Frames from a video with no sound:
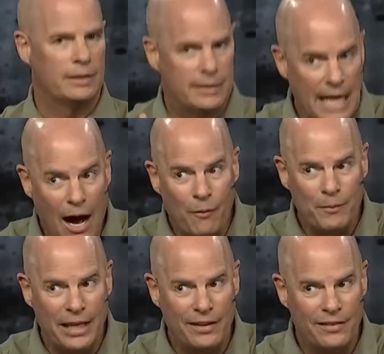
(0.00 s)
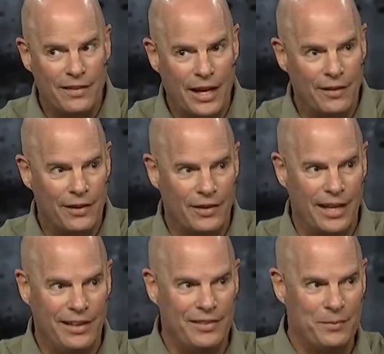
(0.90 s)
Doubt means that there
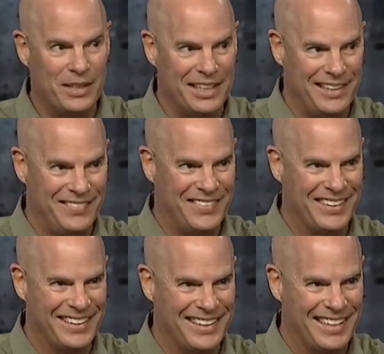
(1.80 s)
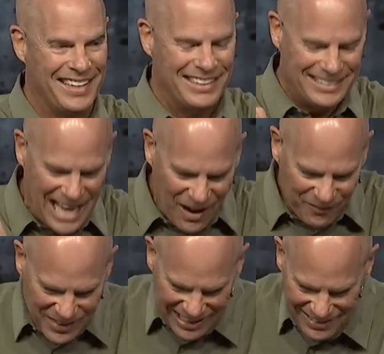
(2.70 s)
is belief. Doubt
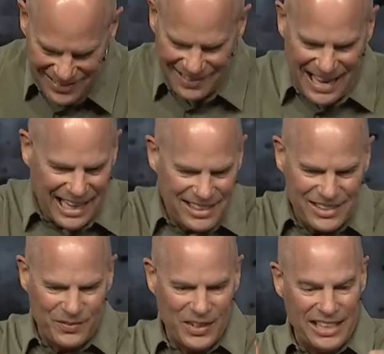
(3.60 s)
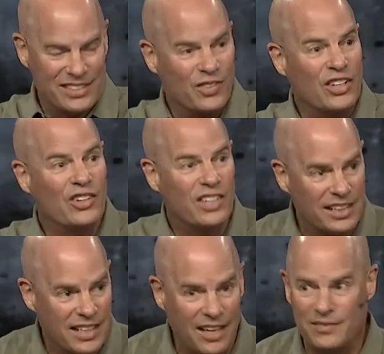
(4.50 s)
means, and that is the place where you can
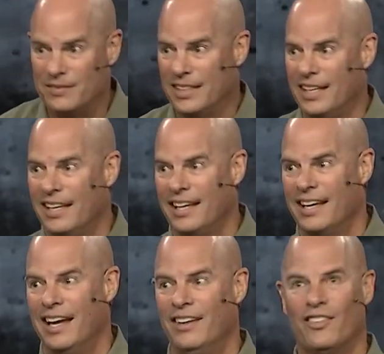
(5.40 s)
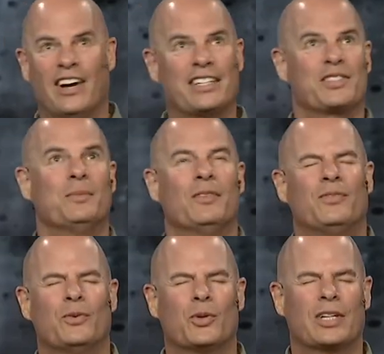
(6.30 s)
come and wrestle
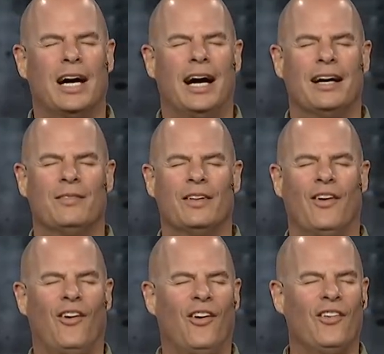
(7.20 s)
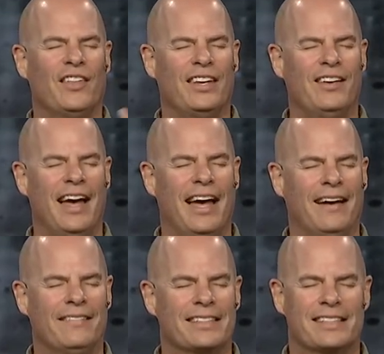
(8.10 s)
before God with all that you
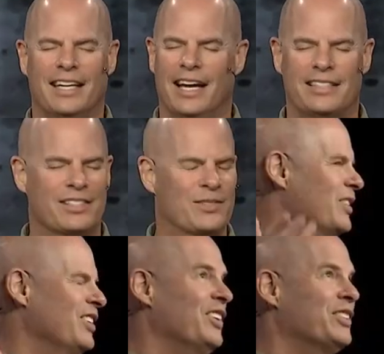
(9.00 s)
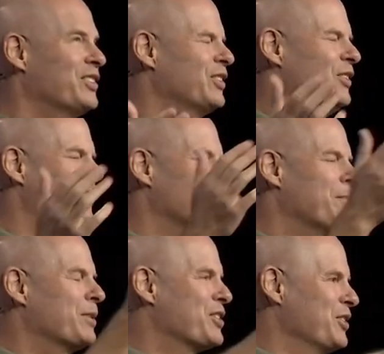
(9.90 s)
have and say, I just know the truth, Lord. I'm
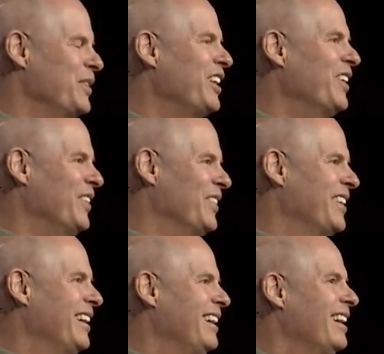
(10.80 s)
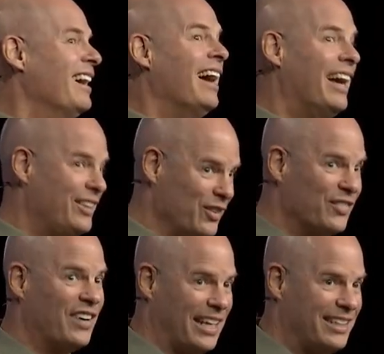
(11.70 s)
pursuing you. And you'll
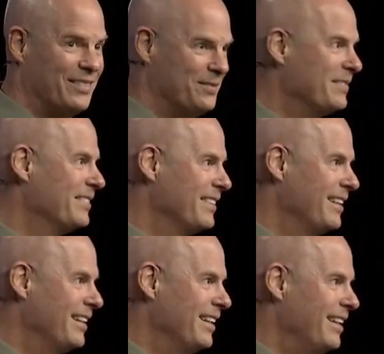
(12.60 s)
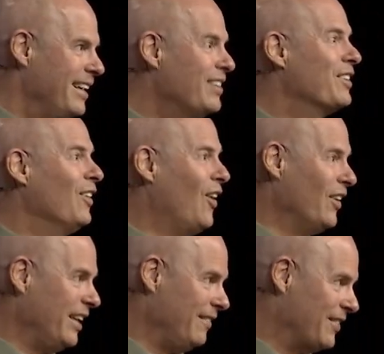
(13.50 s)
find Him. He's
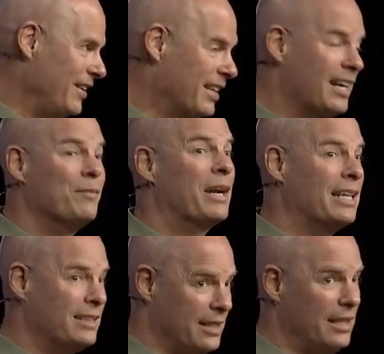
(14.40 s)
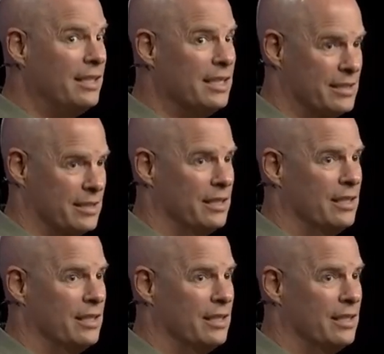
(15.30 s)
longing for you to come. But I can tell you this